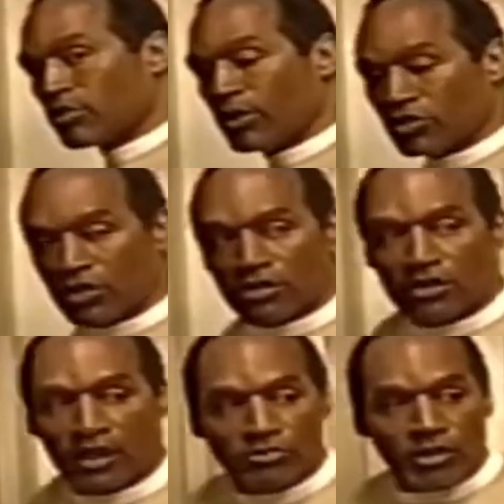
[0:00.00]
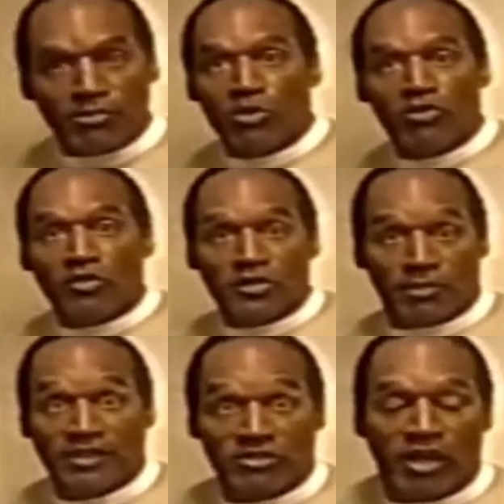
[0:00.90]
switches, as we move over
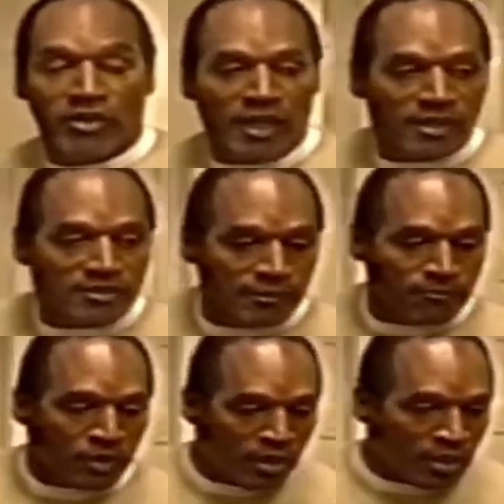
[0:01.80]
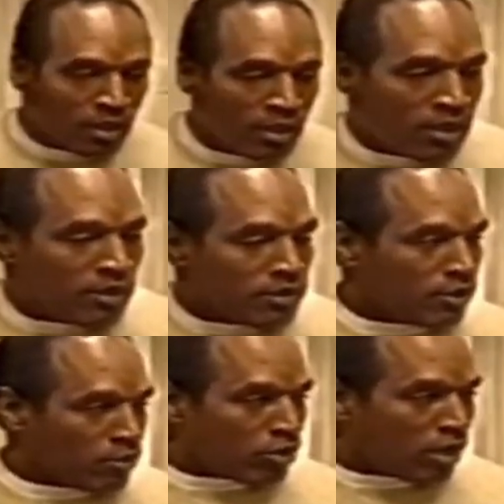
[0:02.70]
to my staircase, the